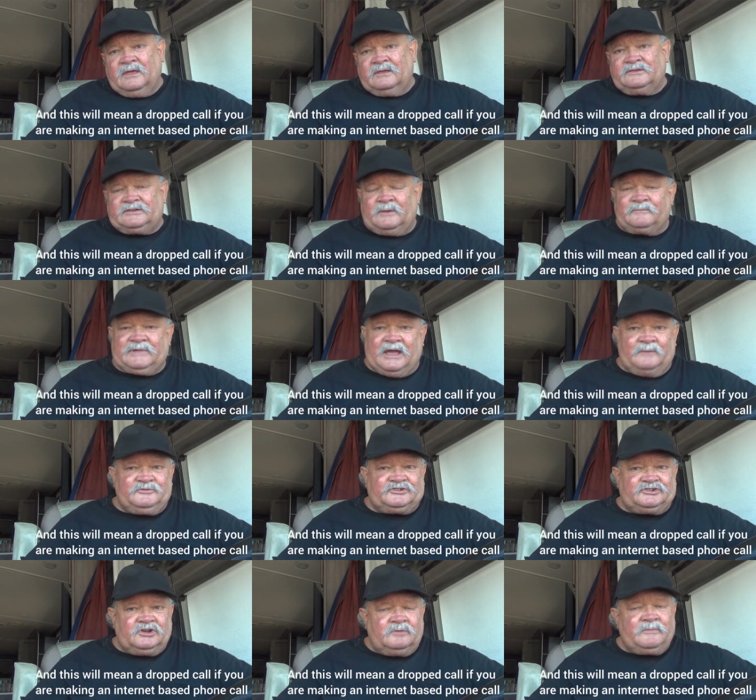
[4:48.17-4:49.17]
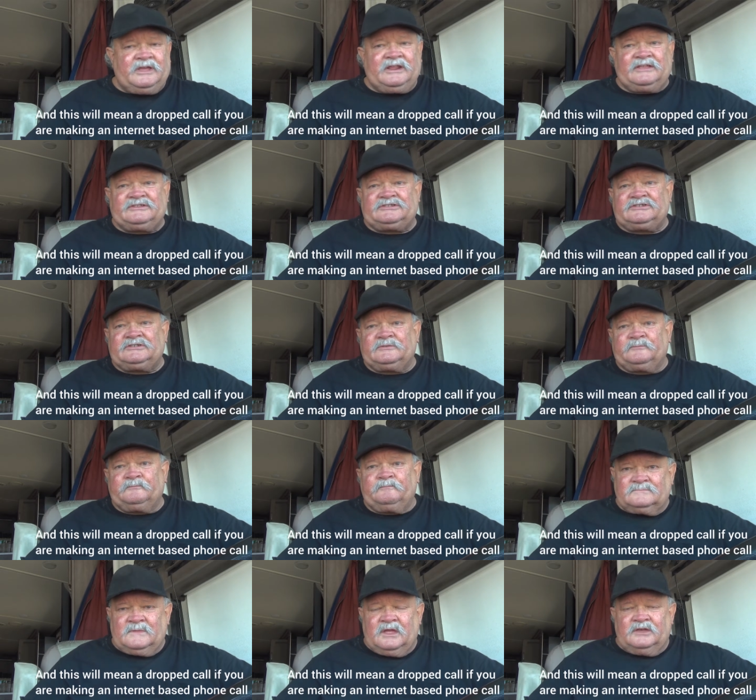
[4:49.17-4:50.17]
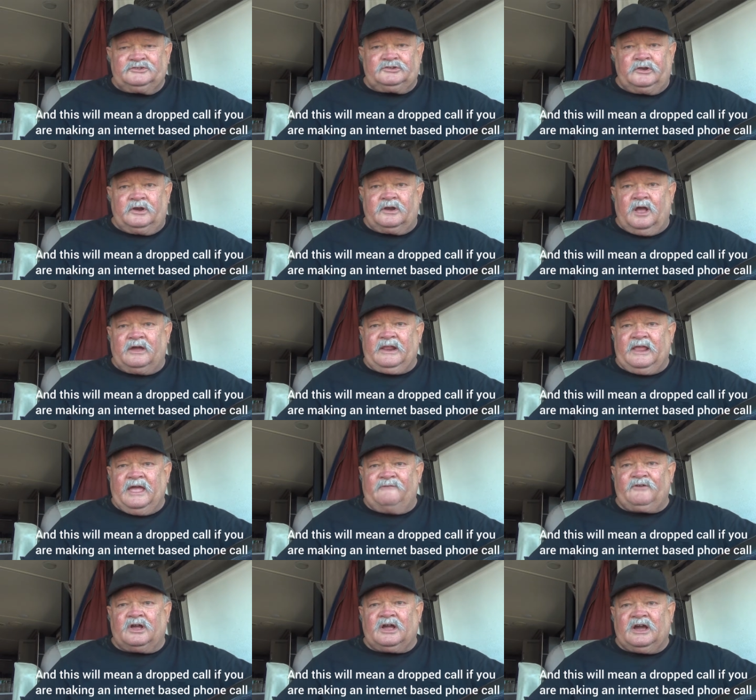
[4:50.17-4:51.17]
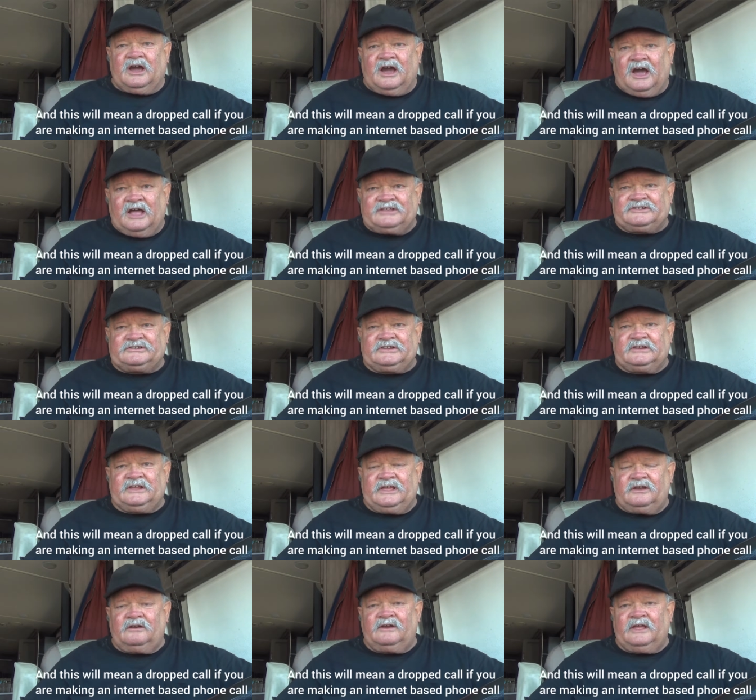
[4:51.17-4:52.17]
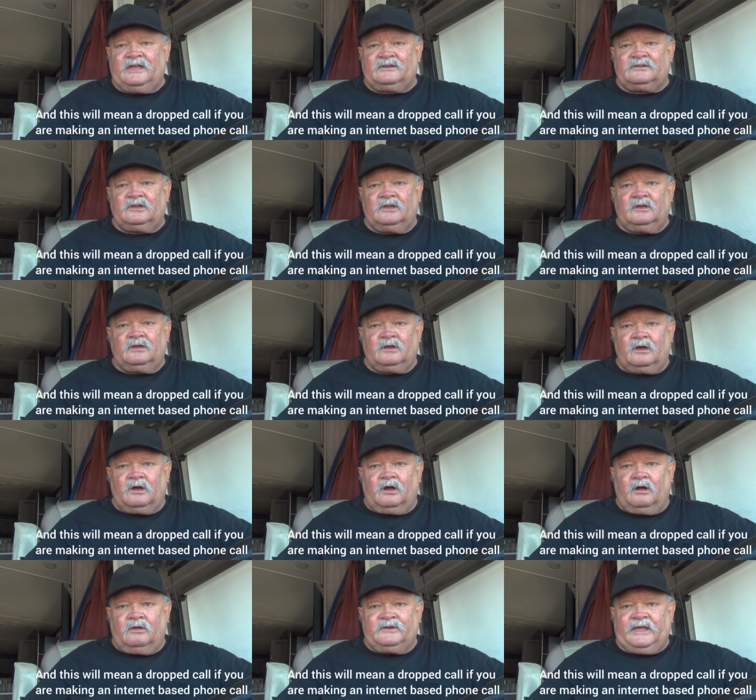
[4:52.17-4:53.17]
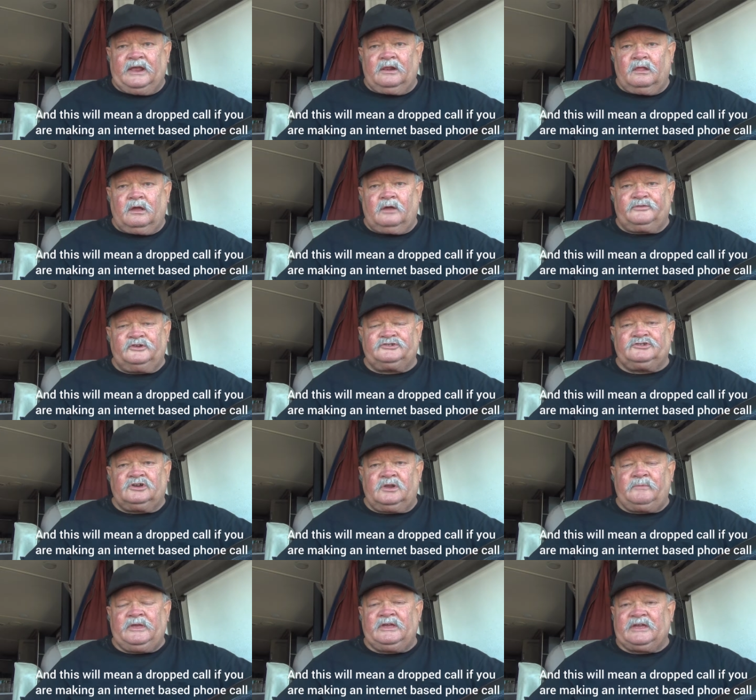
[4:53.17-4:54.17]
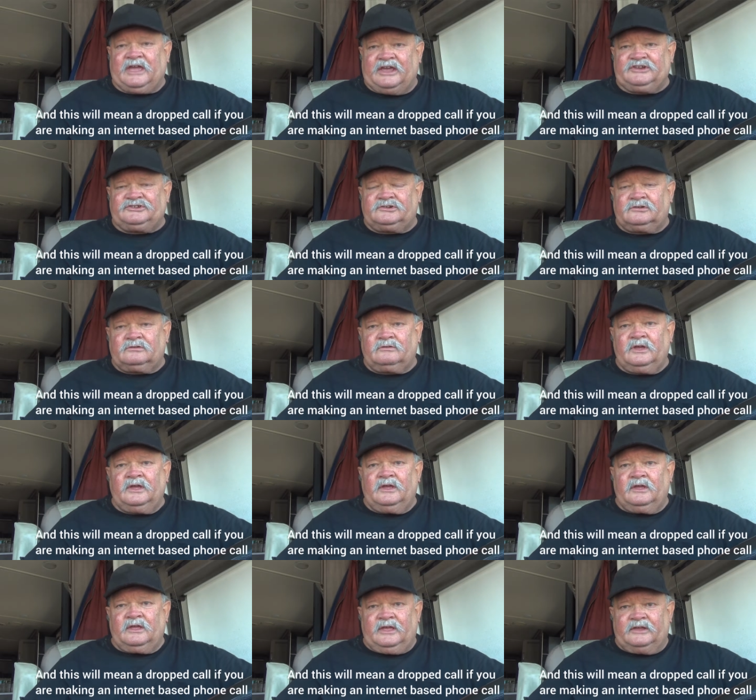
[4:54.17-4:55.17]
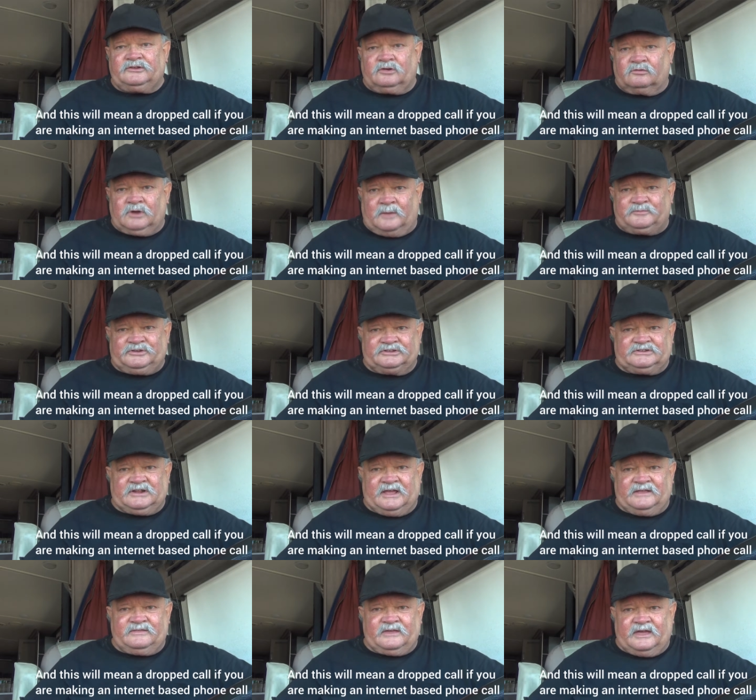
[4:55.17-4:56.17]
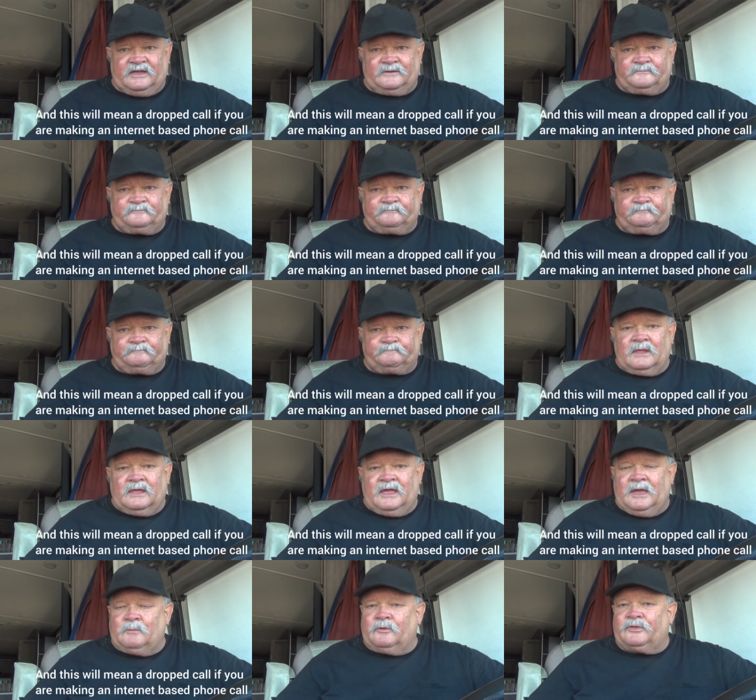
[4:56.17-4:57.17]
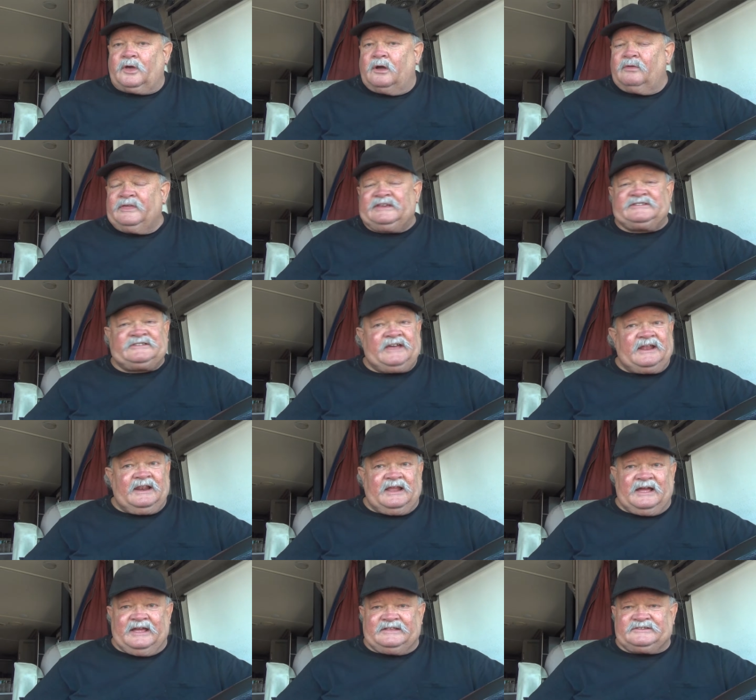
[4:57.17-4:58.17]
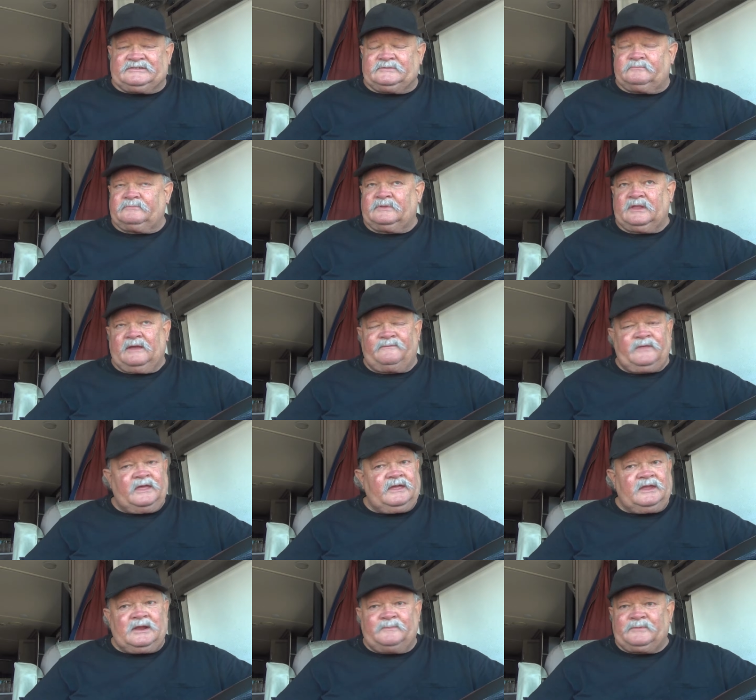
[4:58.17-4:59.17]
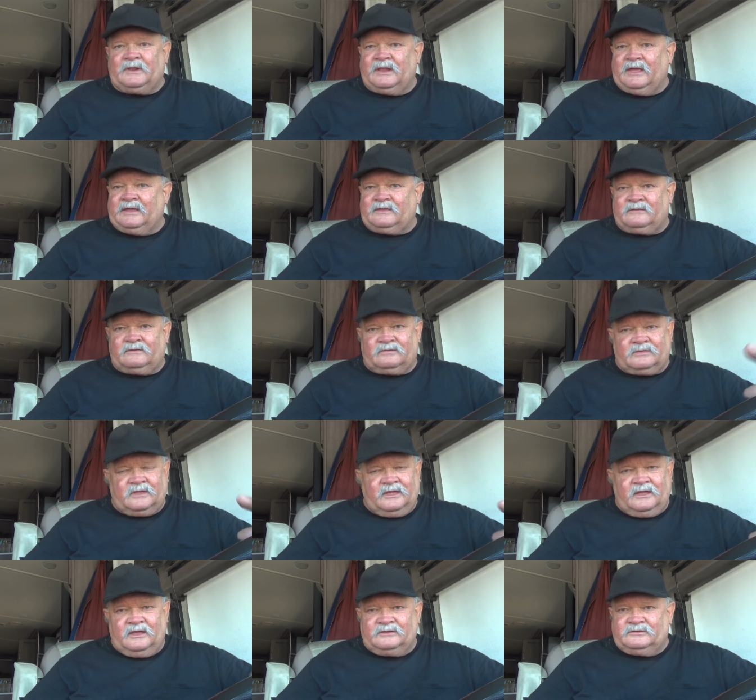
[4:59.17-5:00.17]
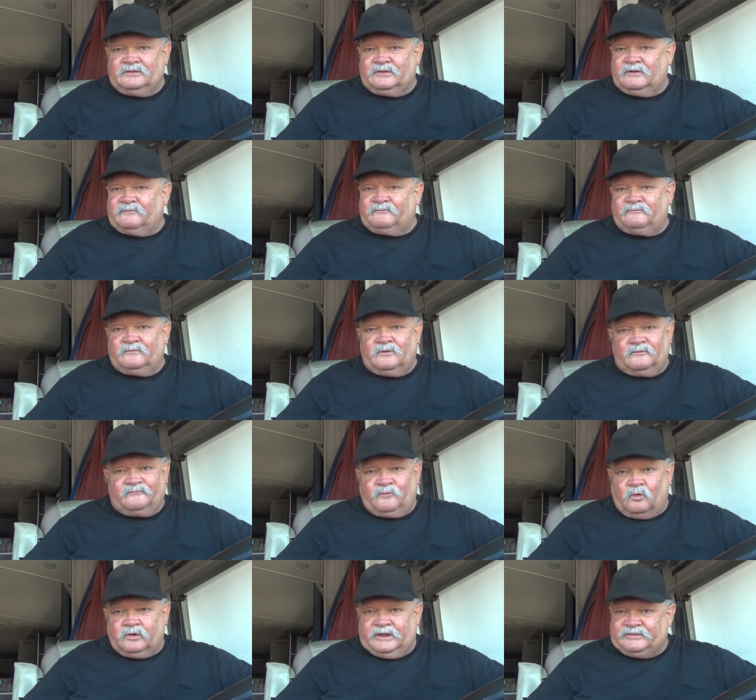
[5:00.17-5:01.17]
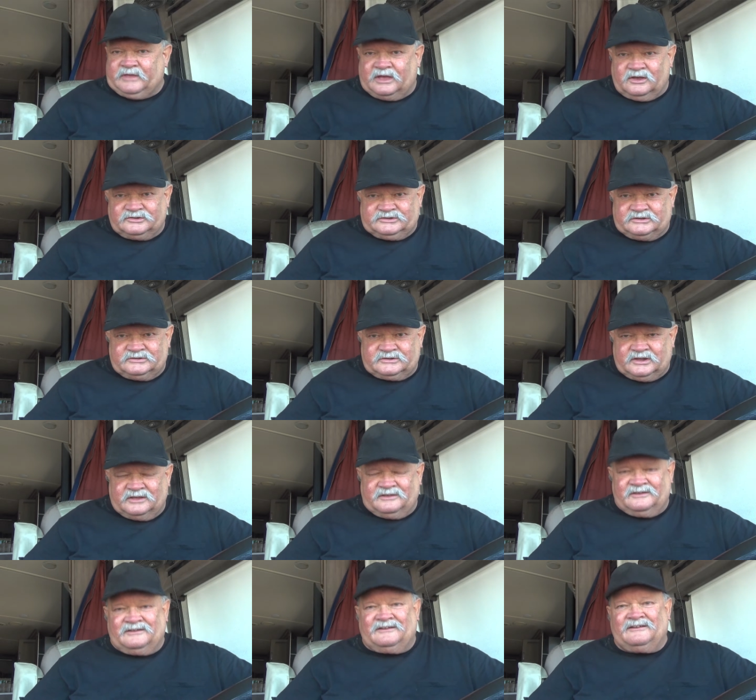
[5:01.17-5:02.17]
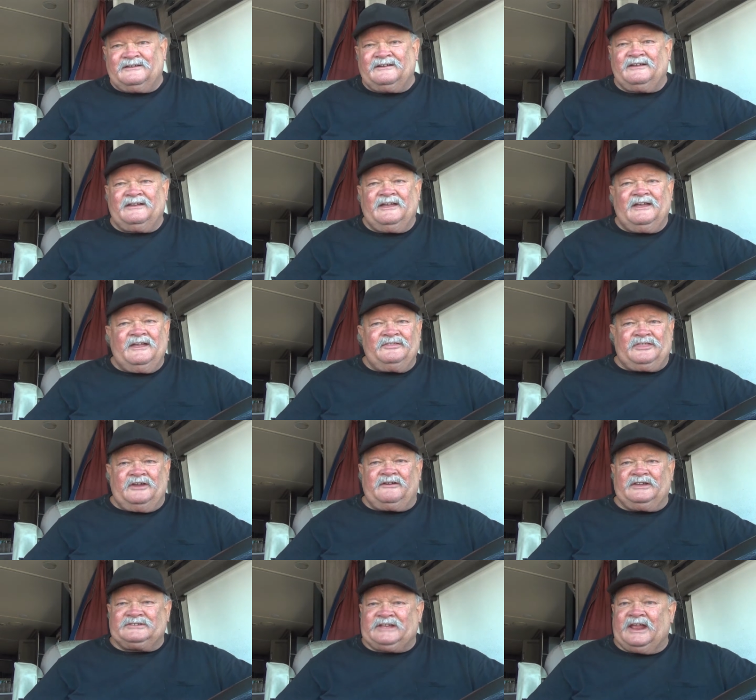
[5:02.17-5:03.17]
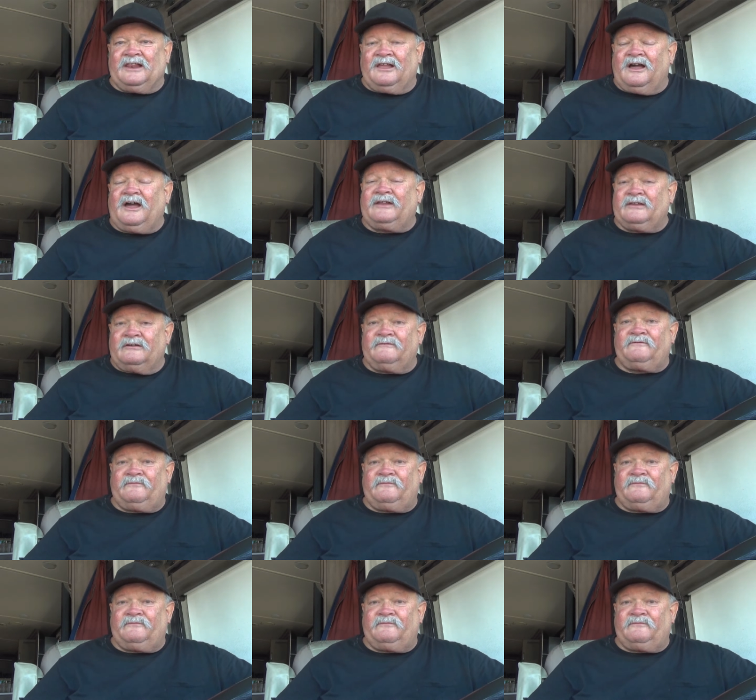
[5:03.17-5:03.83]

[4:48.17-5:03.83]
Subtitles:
sometimes 2 minutes. So you're not going to have a constant internet all day long. There's going to be occasional interruptions like that. And with all these satellites, if they get up to like into the 40,000, there is a lot of